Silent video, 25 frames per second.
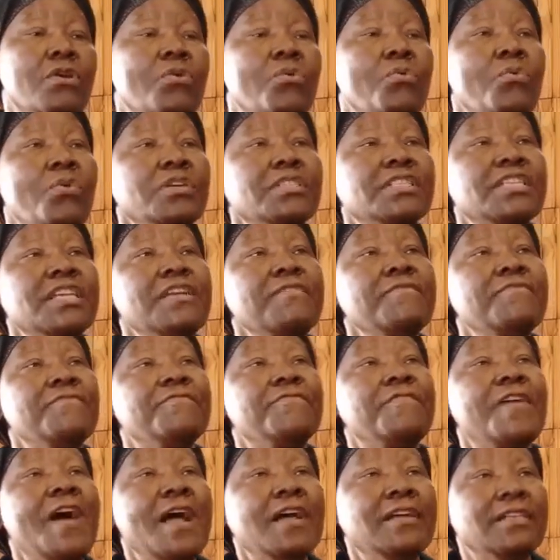was in
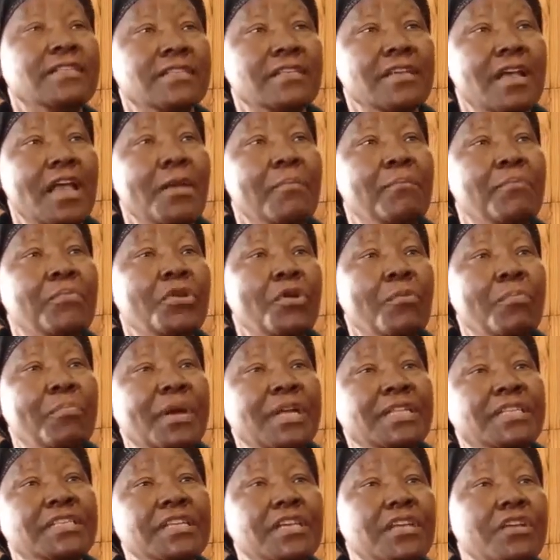fact a
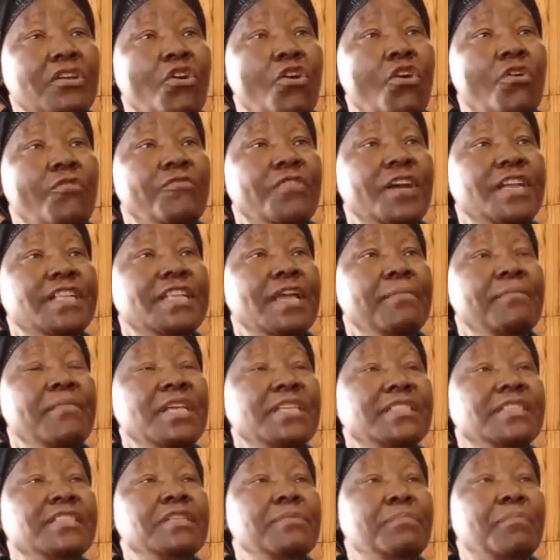property of a
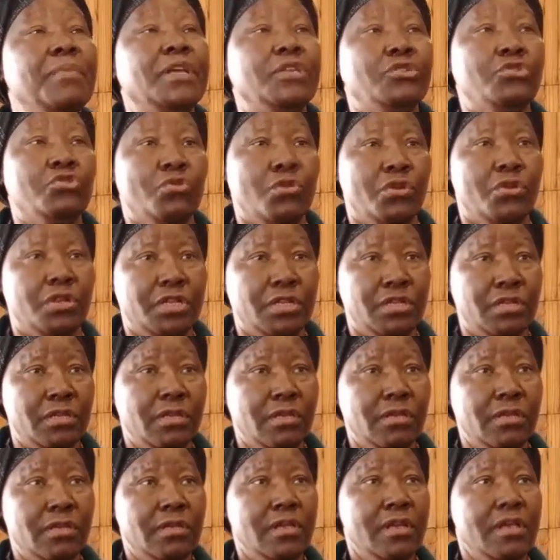demised person.
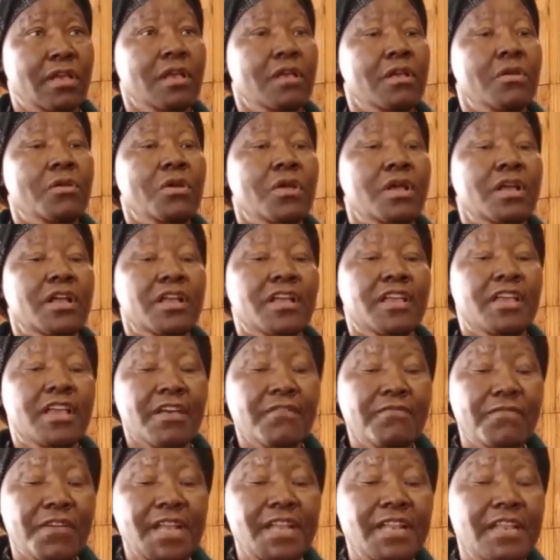
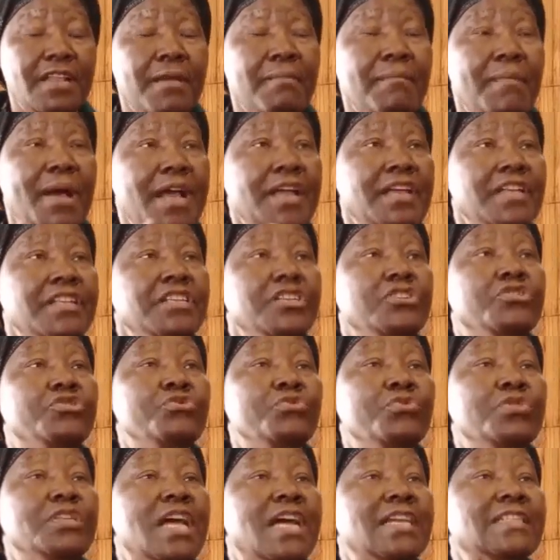Given the
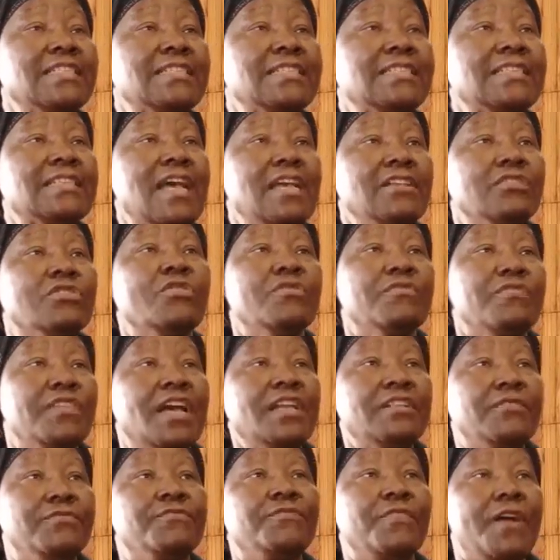magnitude and size of
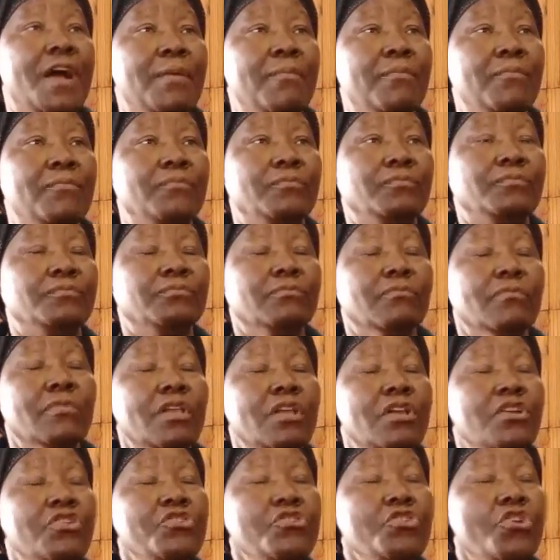that farm,
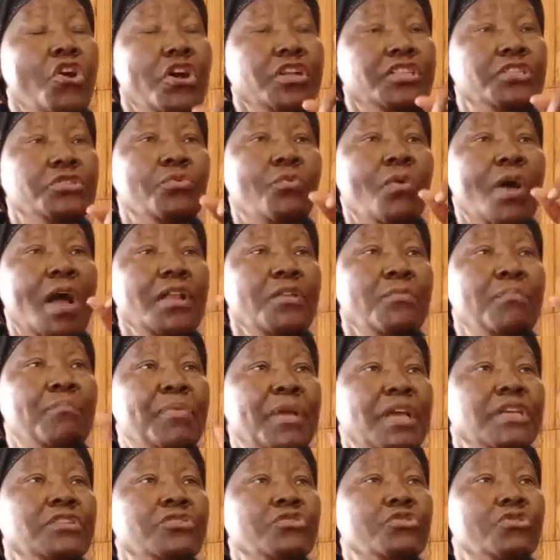not
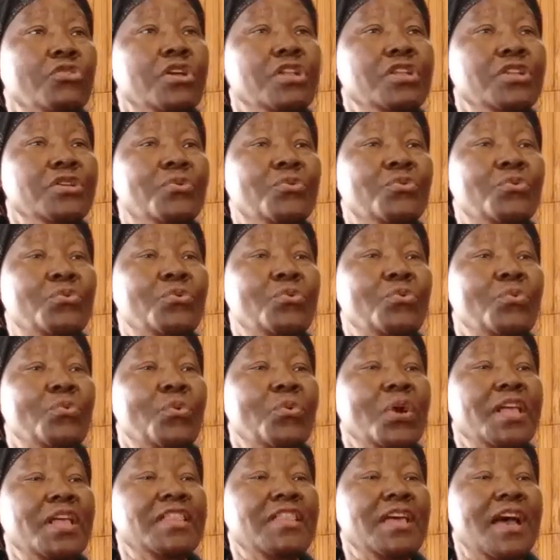one person,
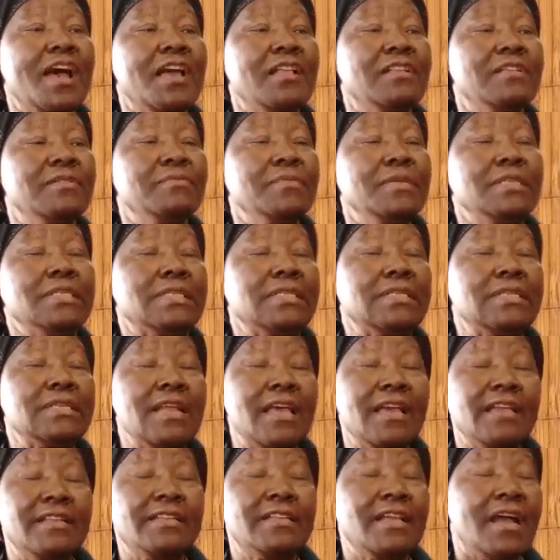whether
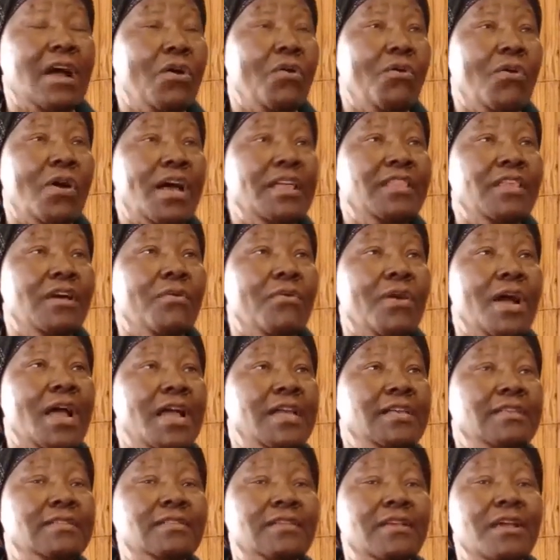administrator or
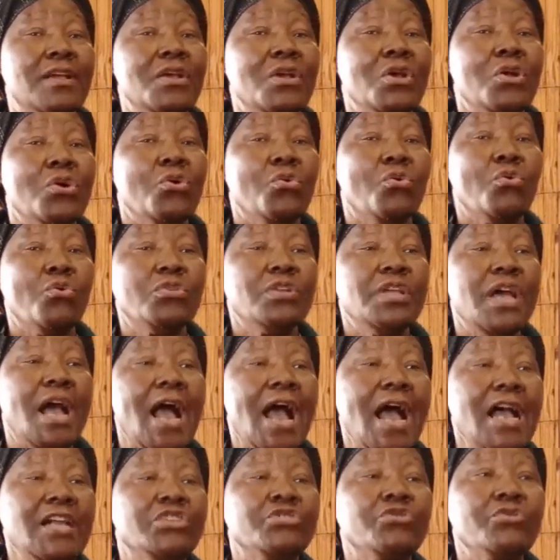otherwise, could
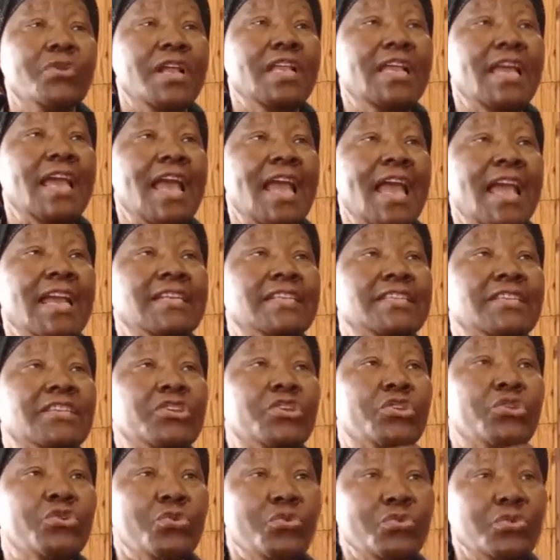actually
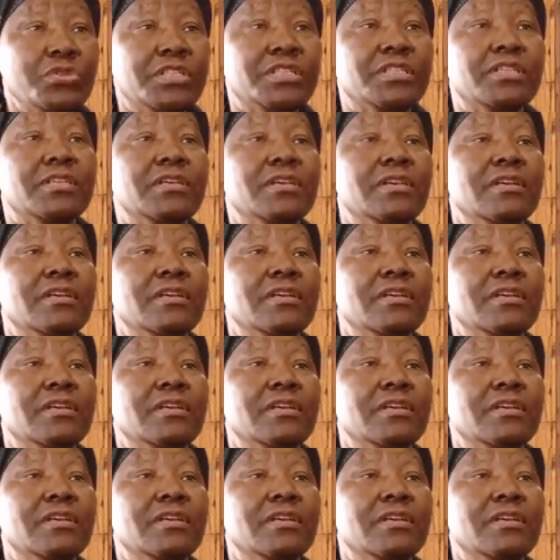execute